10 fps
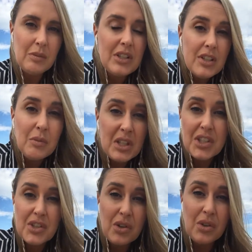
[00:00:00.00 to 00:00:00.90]
which
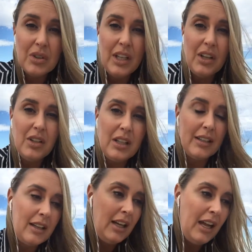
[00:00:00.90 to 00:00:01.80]
is cool, you know,
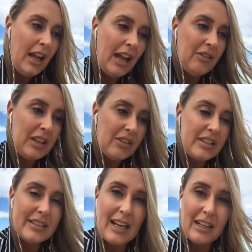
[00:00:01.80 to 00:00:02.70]
like you've got
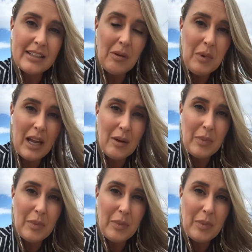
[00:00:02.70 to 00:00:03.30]
to start somewhere.